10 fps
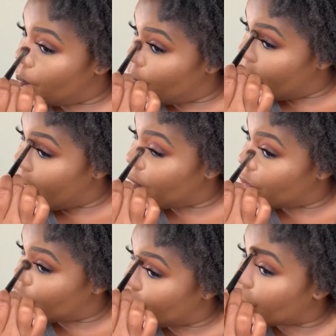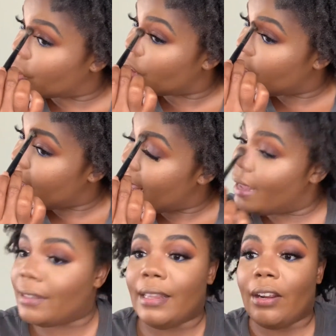having a church
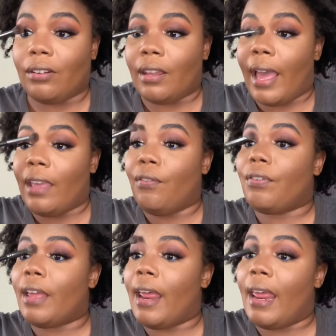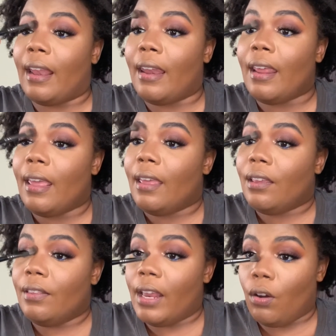as their life, and
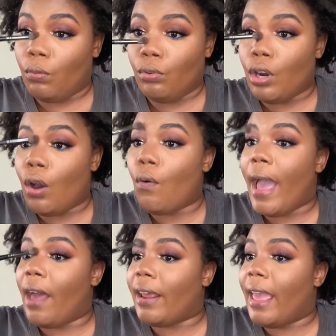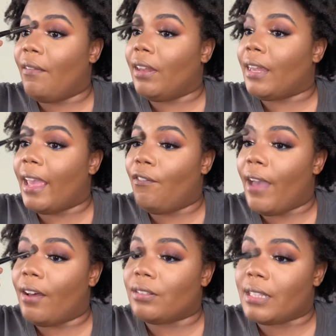they don't know how to have a life
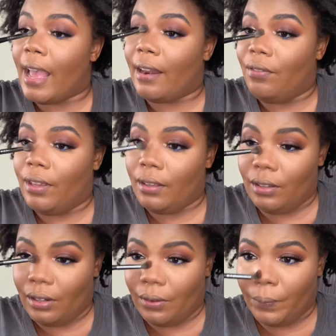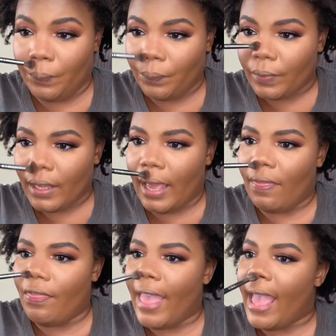outside of it, you know?
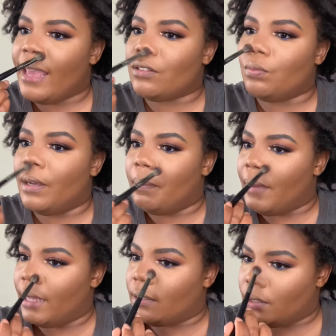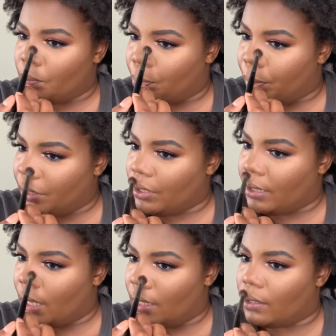And that is what makes preachers'
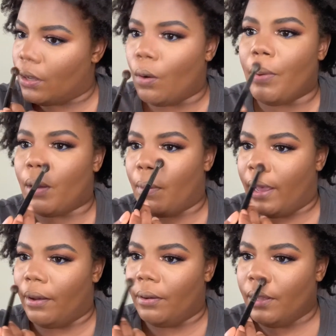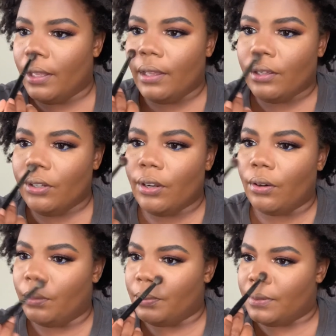kids go buck wild. you
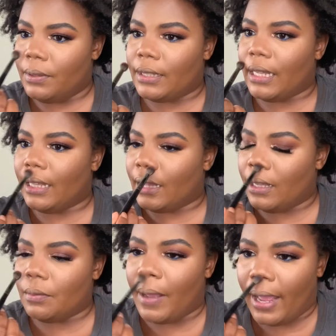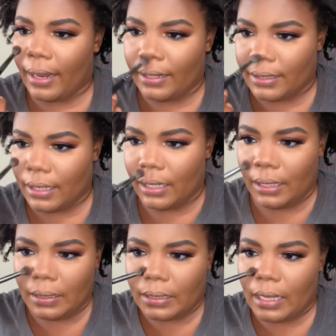know, seeing things behind the
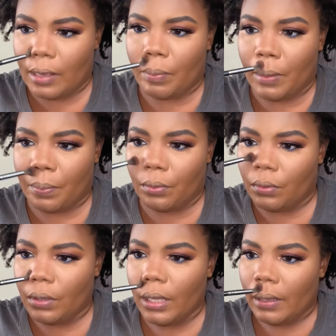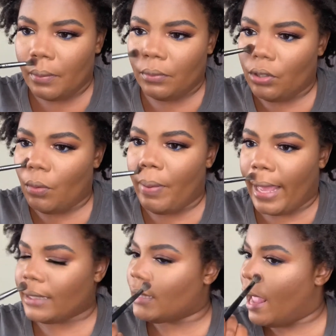scenes, seeing people, you know,
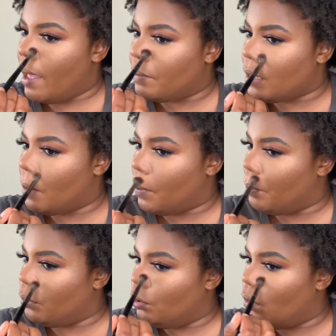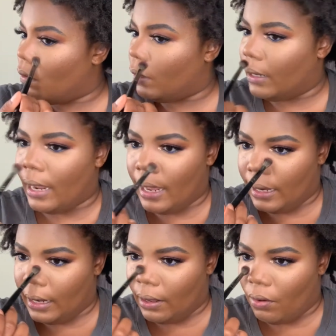backstab, seeing people do all of that,
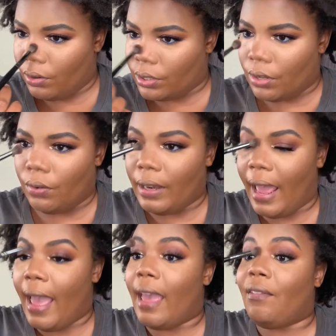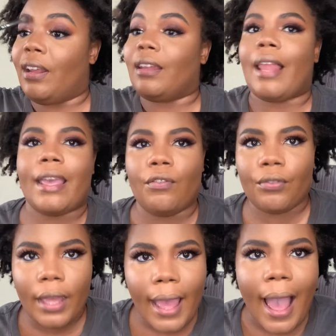and then also not having a life
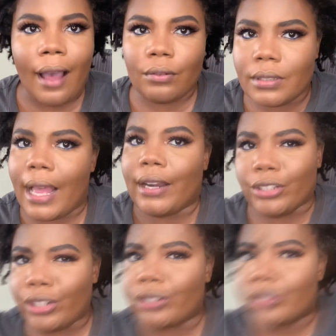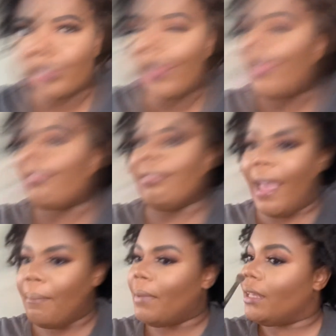outside of church.
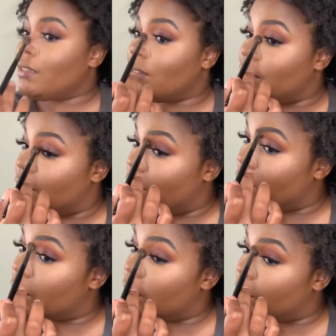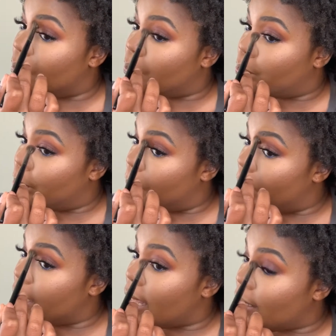That makes
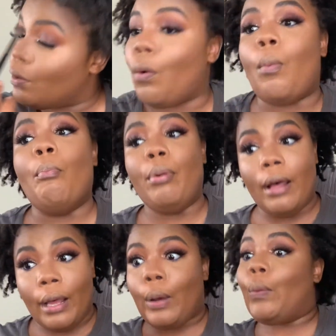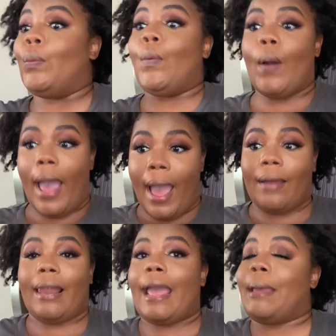PKs go but
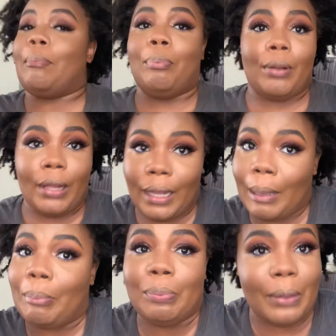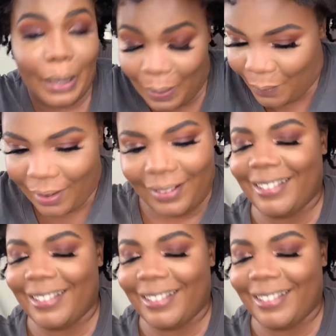wow, like but wow.